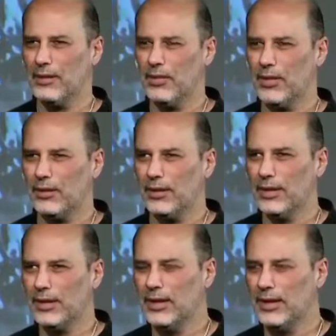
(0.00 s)
later on,
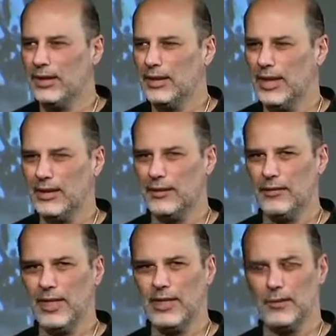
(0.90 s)
that that's in
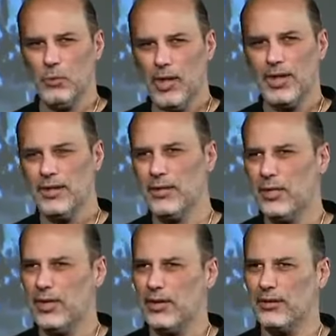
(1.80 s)
fact what is
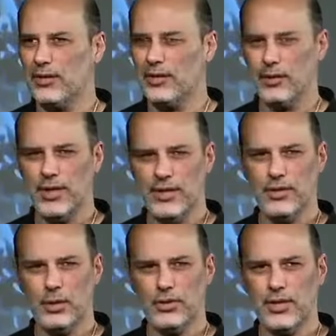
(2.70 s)
going on, that there
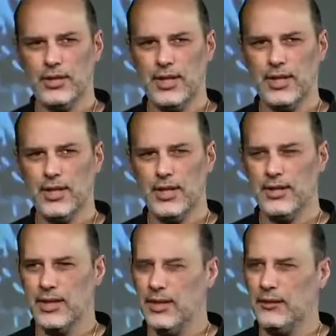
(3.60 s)
is no such thing
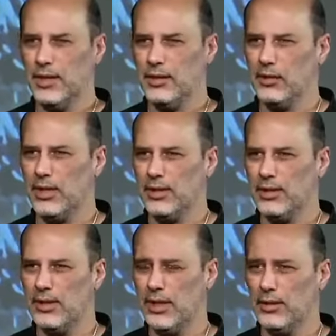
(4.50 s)
as an individual
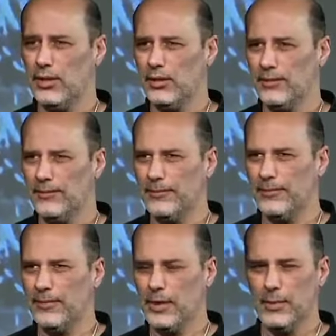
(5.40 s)
at all.
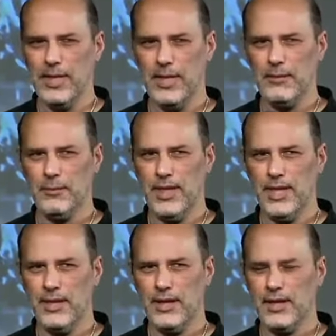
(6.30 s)
There may not even
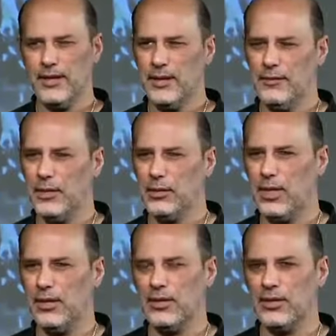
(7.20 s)
be anything as individual
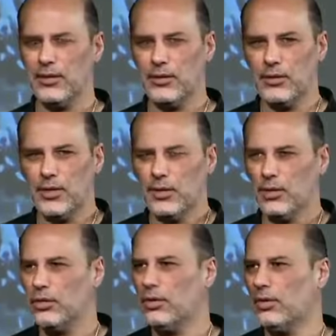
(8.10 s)
consciousness. There's only a
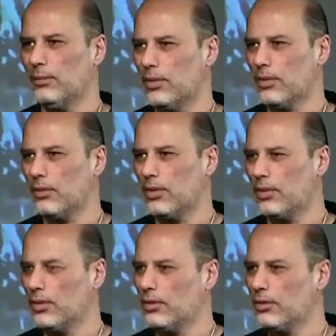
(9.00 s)
social
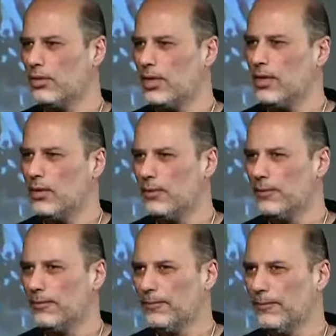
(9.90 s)
persona or social ego.